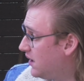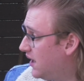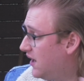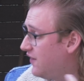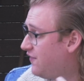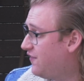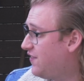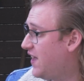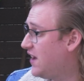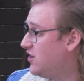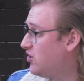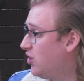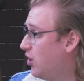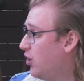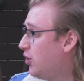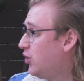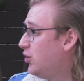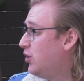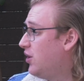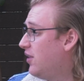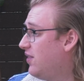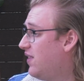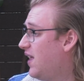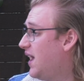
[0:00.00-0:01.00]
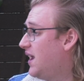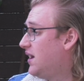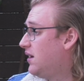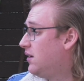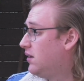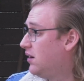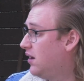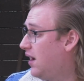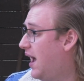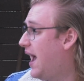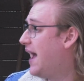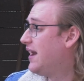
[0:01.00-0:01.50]
If they don't,
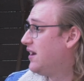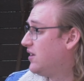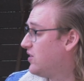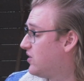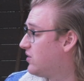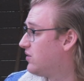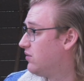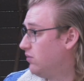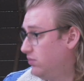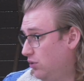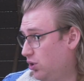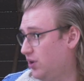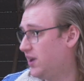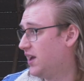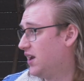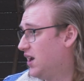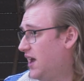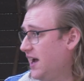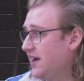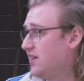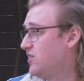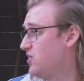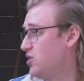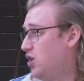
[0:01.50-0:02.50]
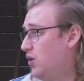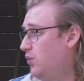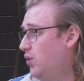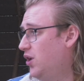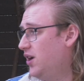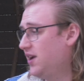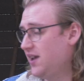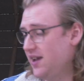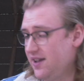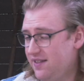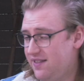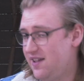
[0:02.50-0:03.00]
then, and it's looking like it's not
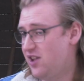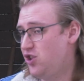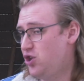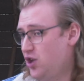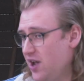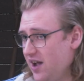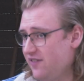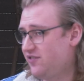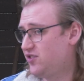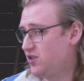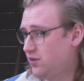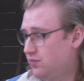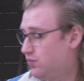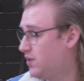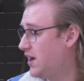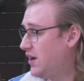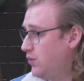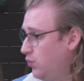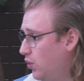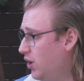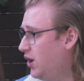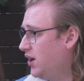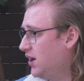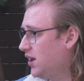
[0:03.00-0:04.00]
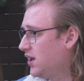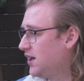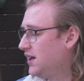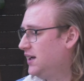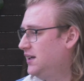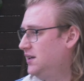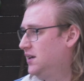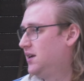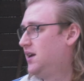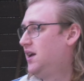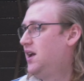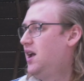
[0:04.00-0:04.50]
working, then you have to rework
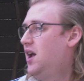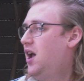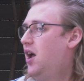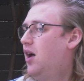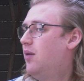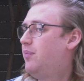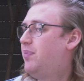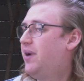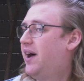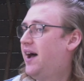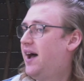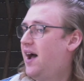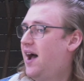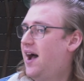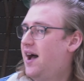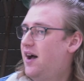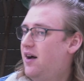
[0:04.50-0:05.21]
it. But